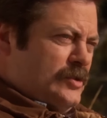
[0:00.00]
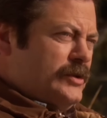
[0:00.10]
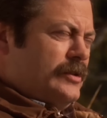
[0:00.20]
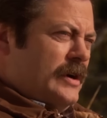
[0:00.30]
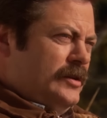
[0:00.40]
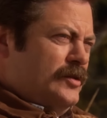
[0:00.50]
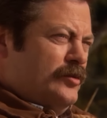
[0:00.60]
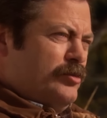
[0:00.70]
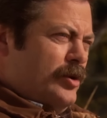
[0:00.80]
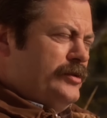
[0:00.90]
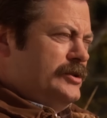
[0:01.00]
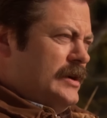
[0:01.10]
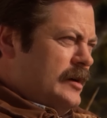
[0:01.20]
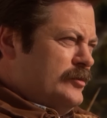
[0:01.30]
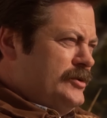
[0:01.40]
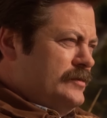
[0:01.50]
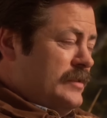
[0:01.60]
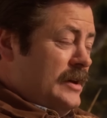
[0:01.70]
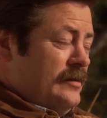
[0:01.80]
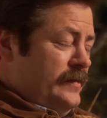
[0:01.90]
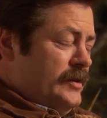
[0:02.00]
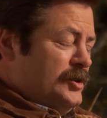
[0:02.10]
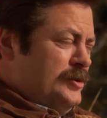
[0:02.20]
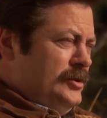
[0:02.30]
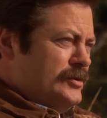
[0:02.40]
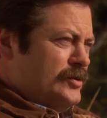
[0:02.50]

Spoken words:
so I tried to do both jobs and finish middle